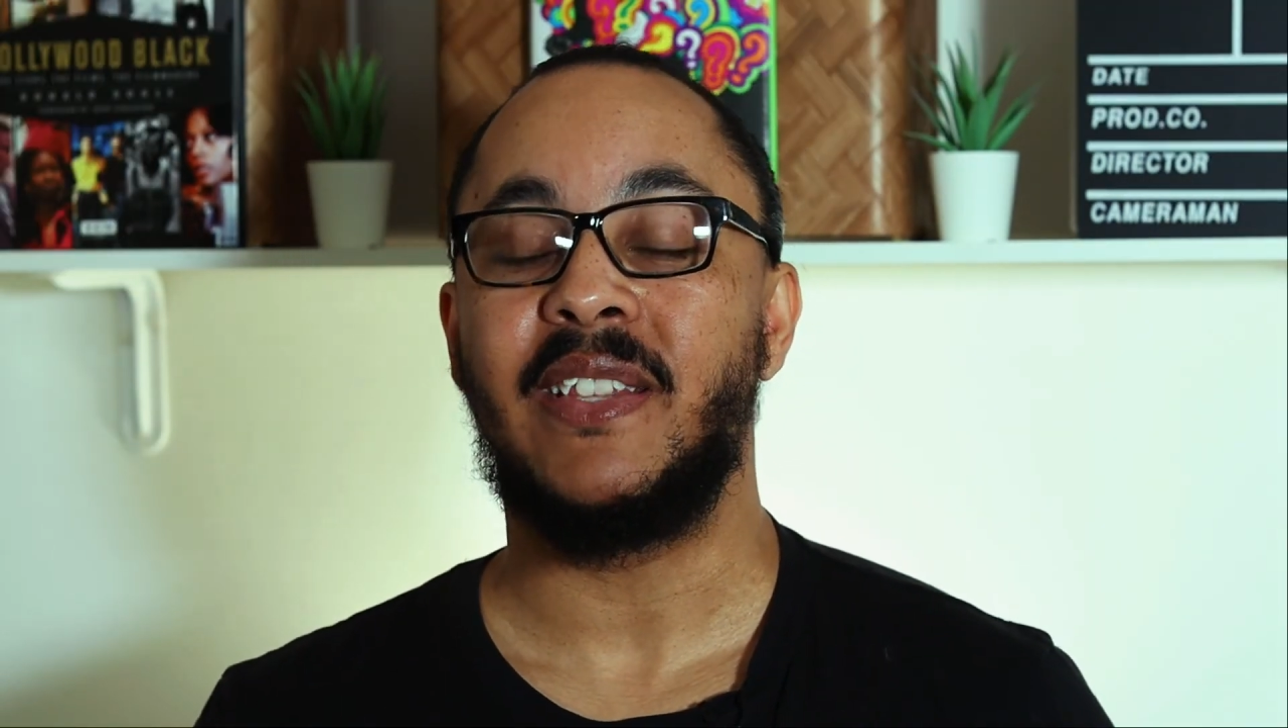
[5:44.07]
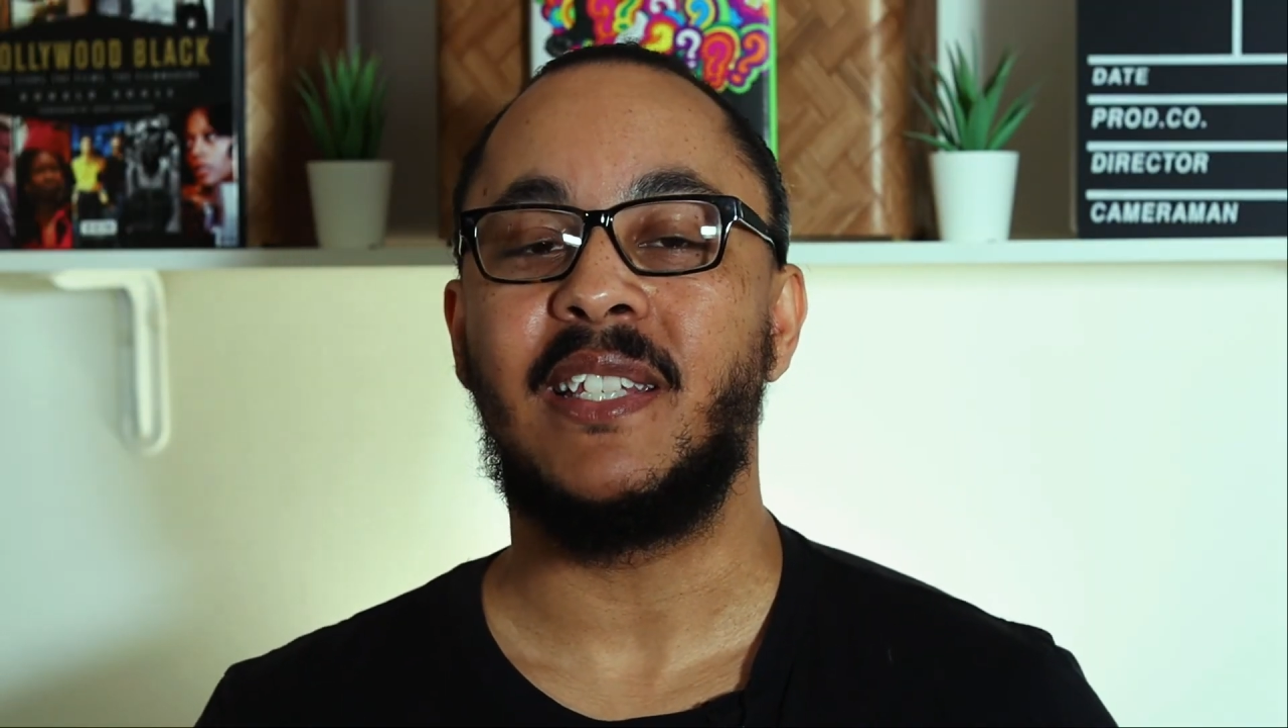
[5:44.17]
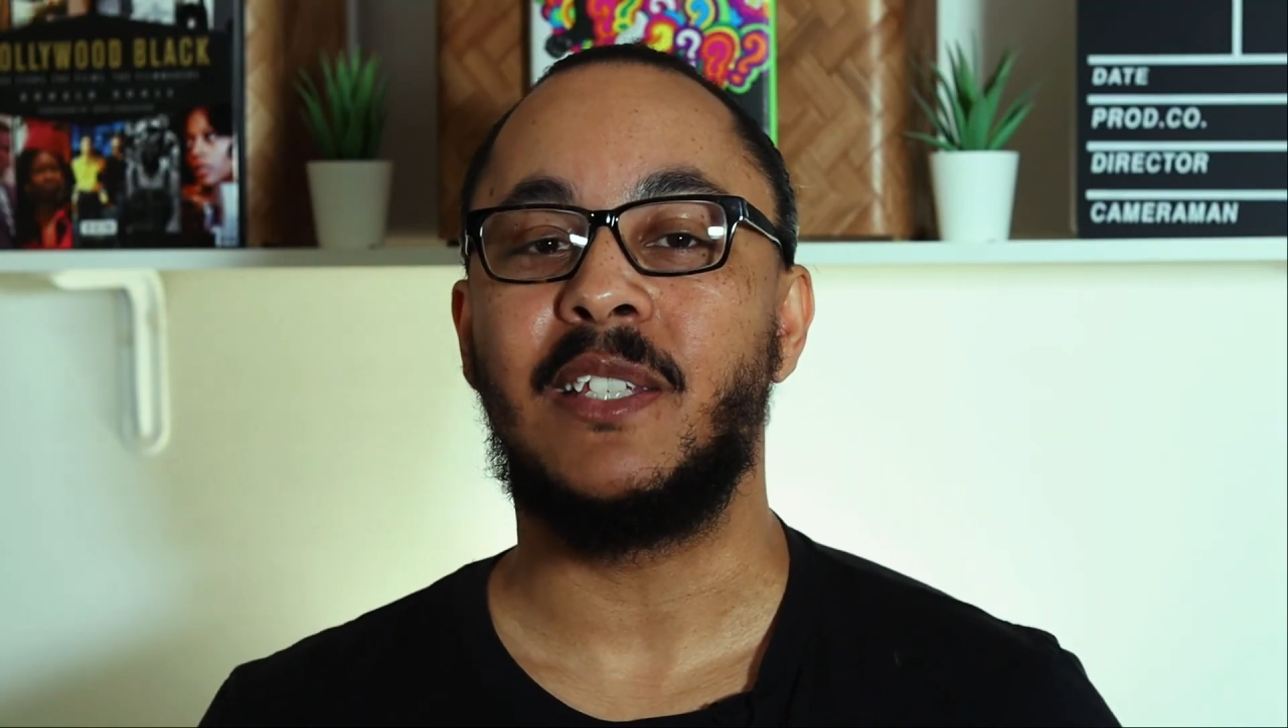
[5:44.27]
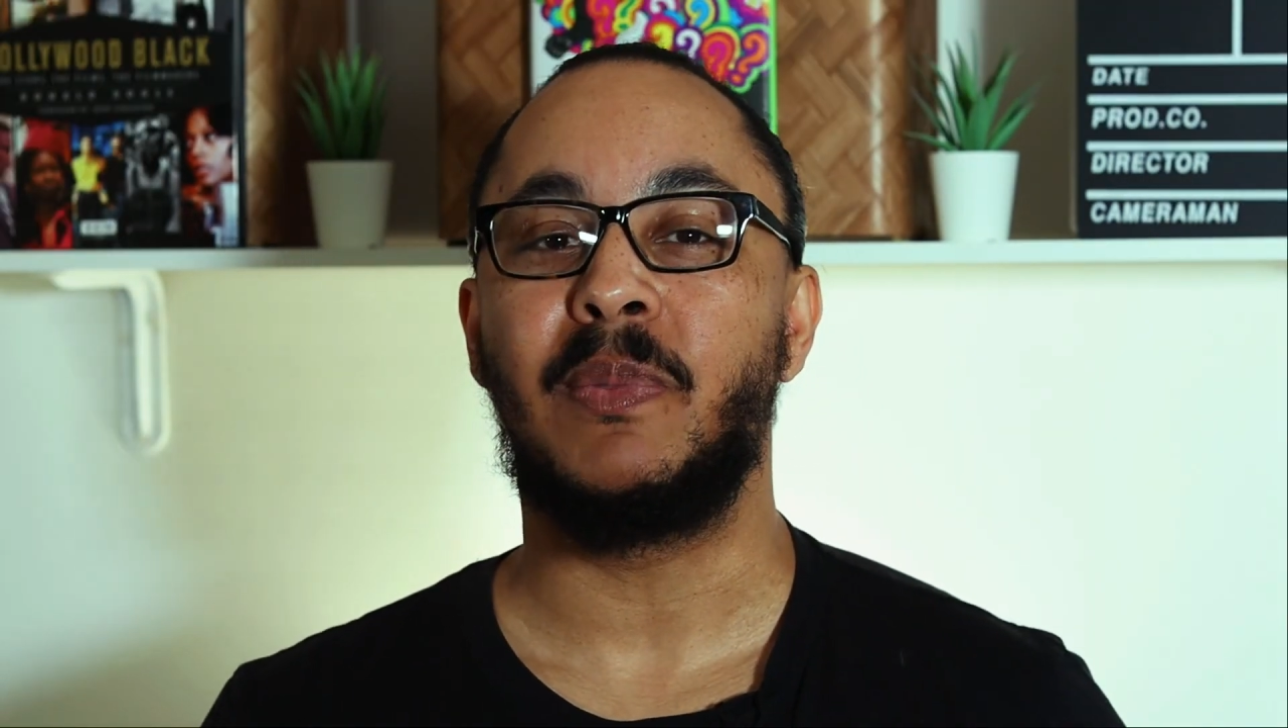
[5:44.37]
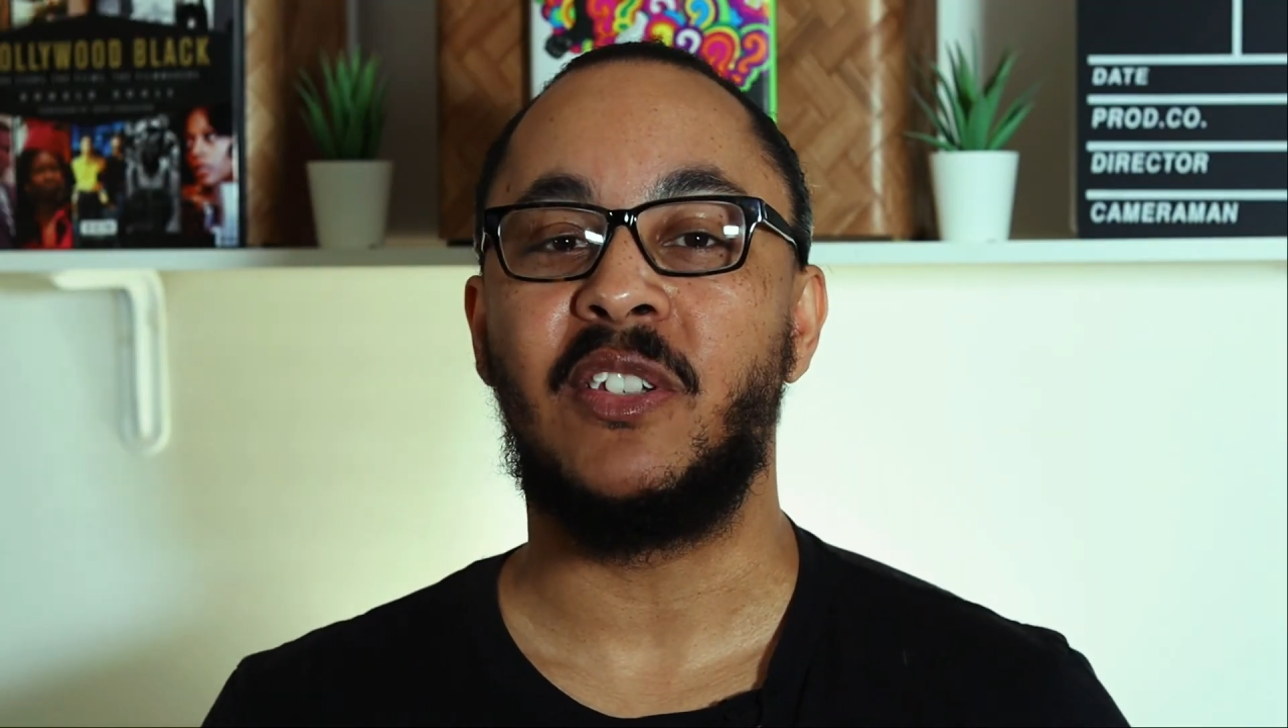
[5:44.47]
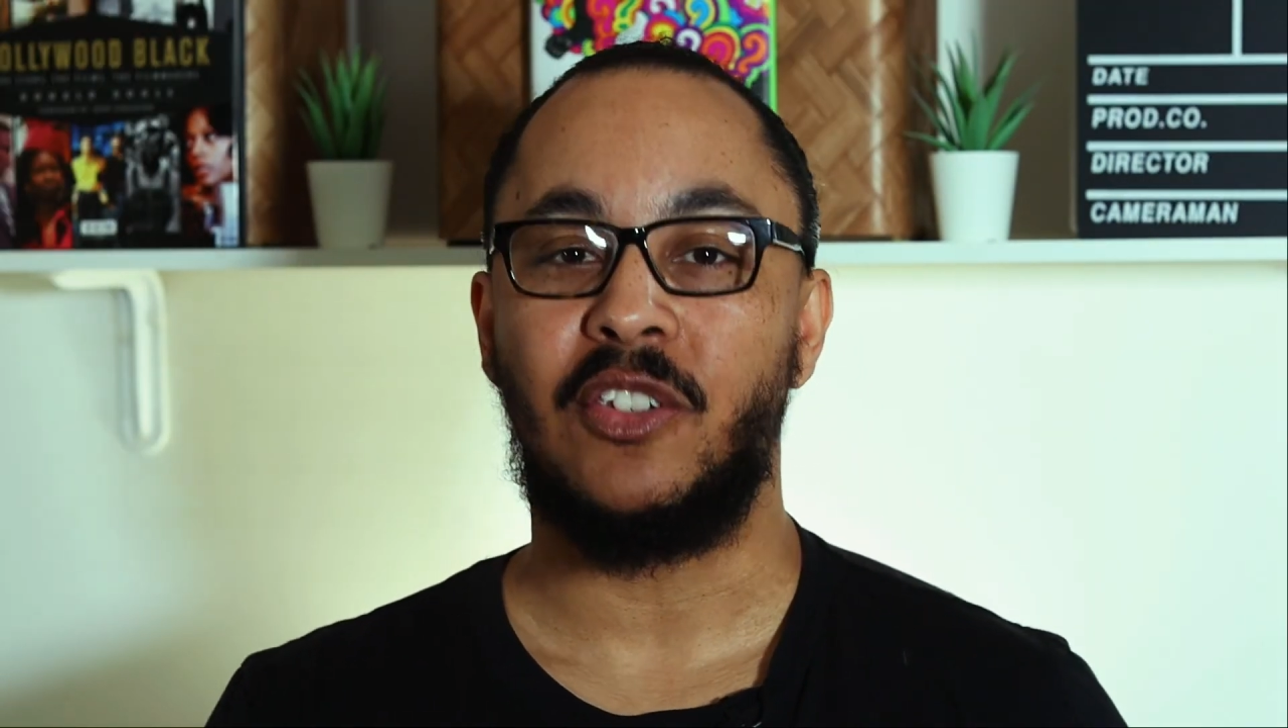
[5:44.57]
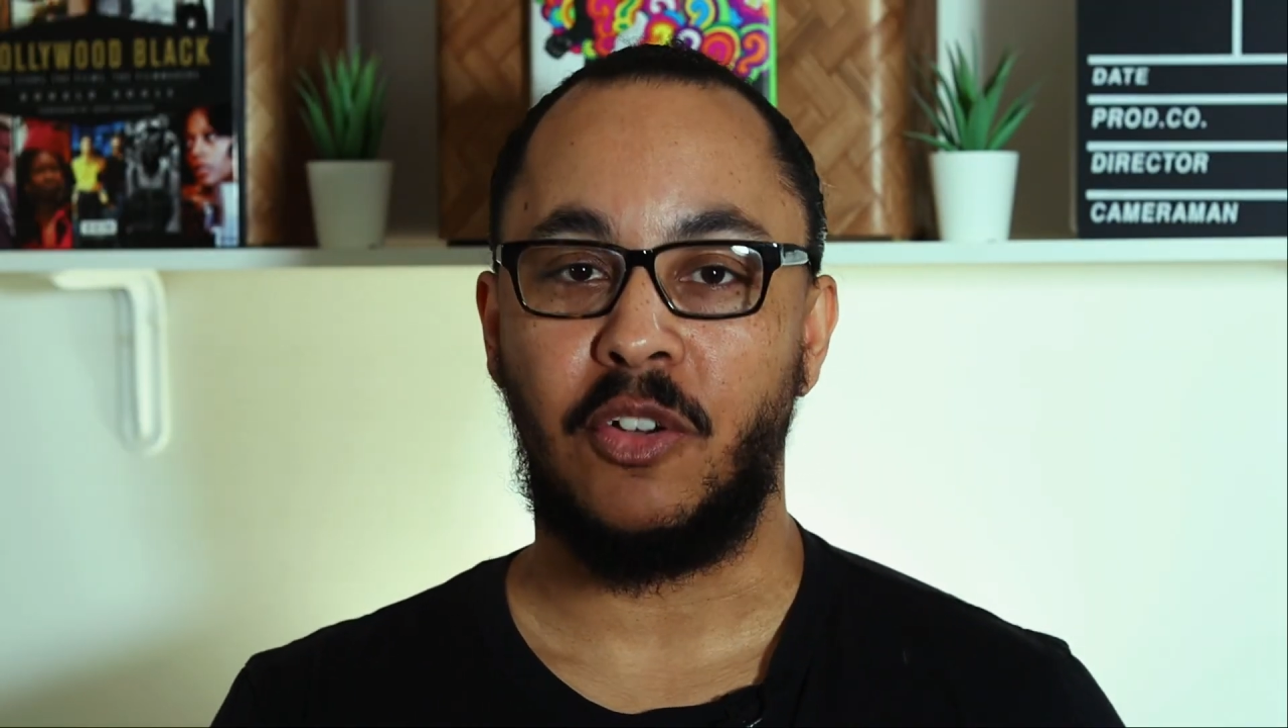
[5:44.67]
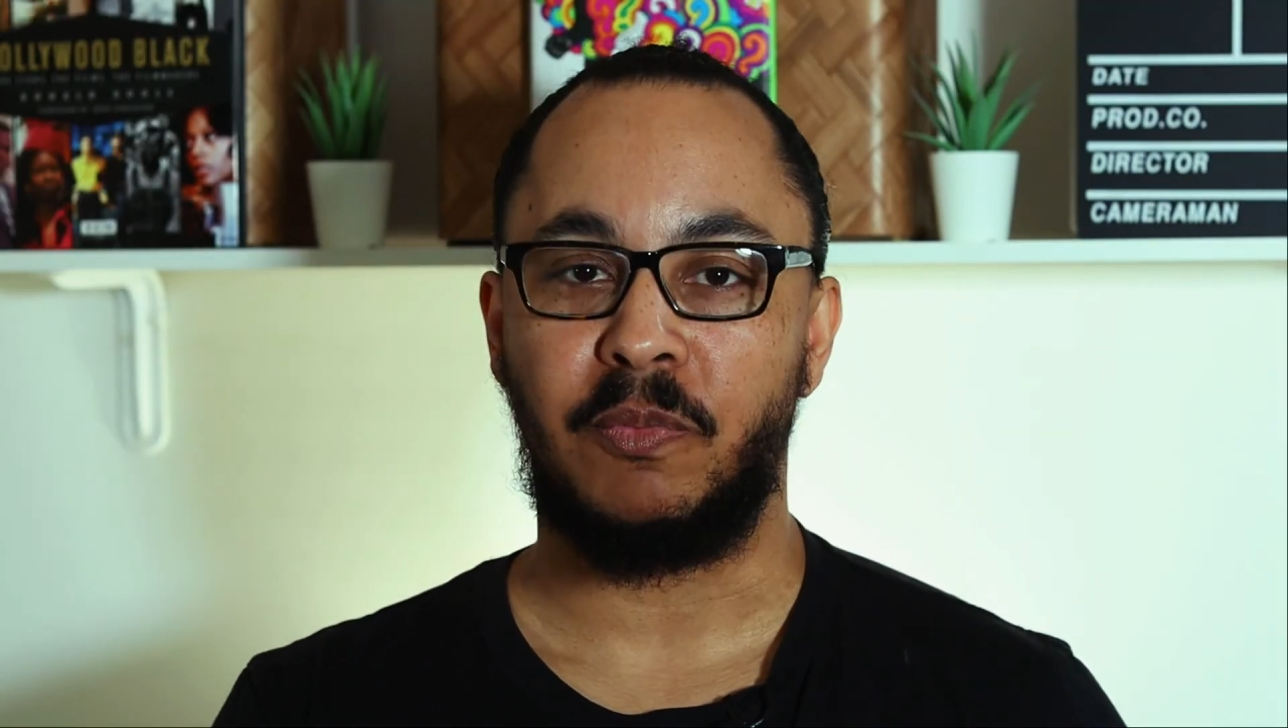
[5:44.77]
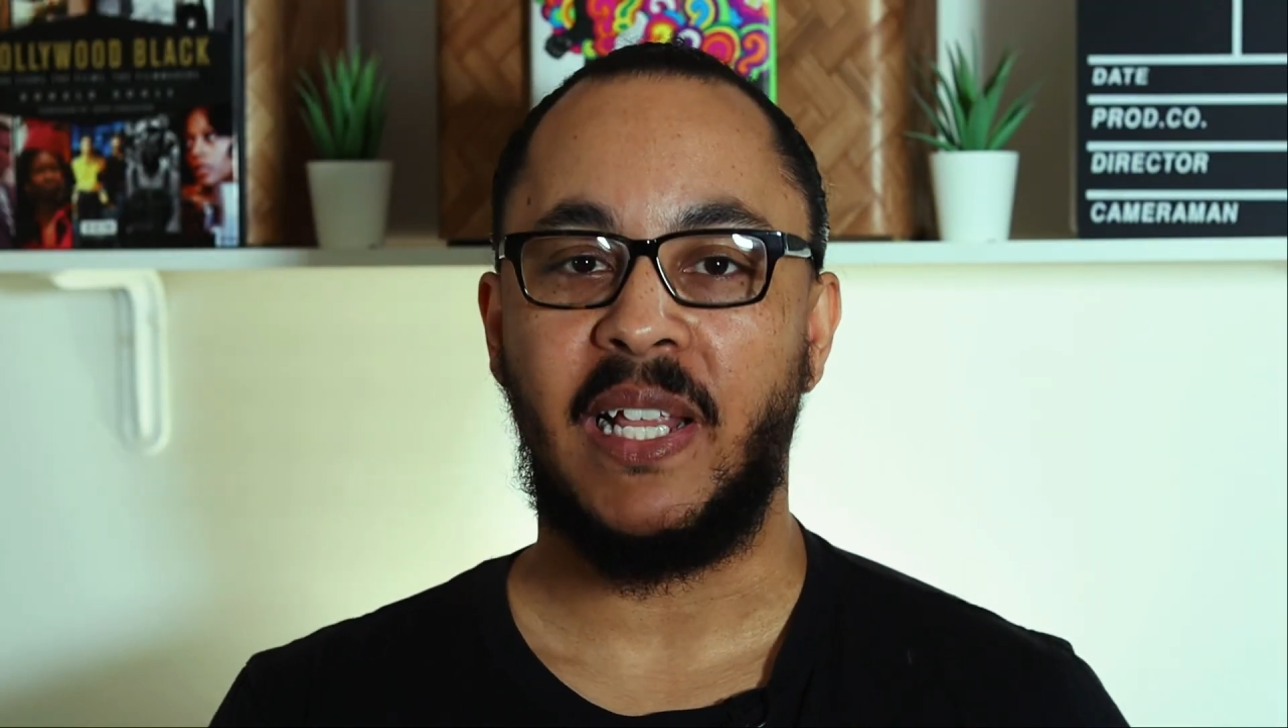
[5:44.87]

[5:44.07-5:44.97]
This has been Dope